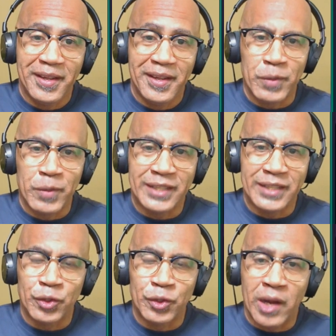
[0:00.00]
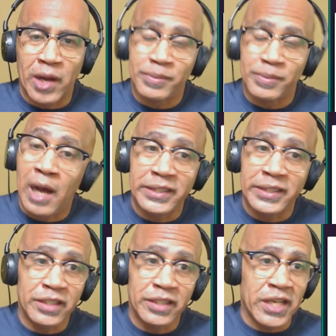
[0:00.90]
We'll ask you to drop
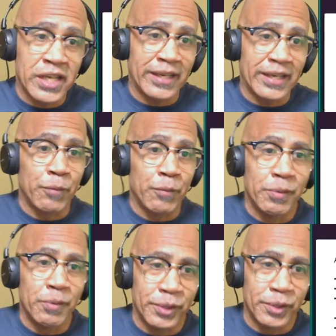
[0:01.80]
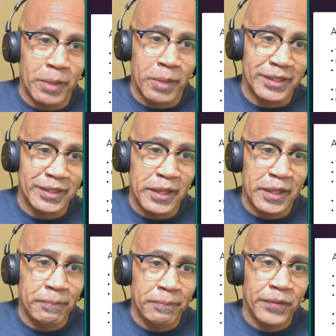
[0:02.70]
comments in the chat and we'll be responding to
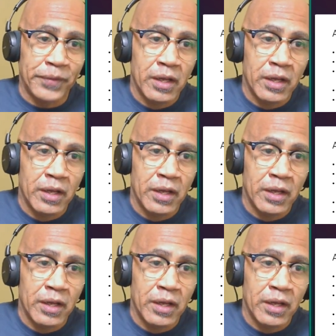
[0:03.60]
them.